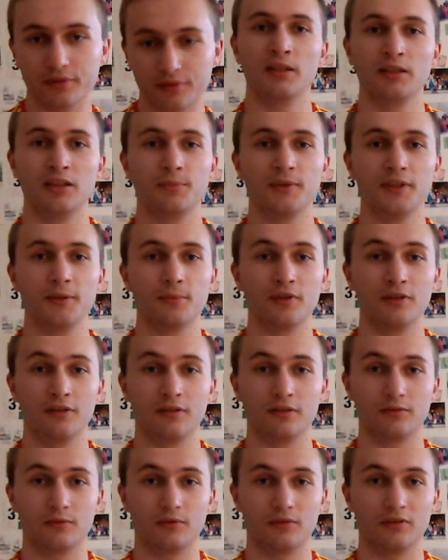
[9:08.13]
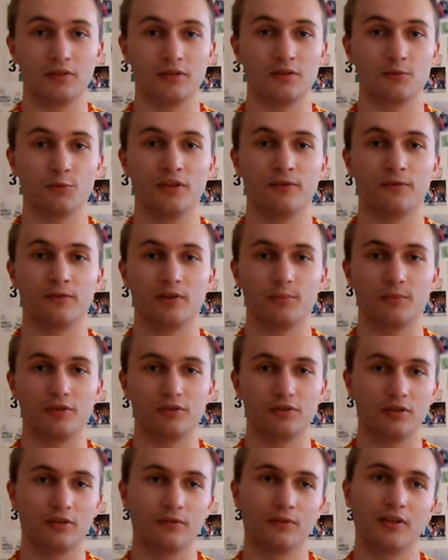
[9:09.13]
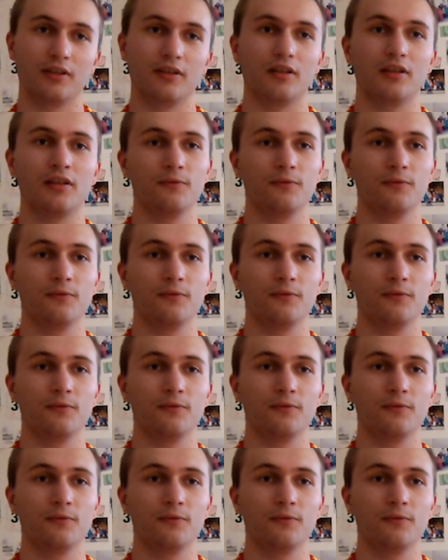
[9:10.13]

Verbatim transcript: Many people as well from Moldova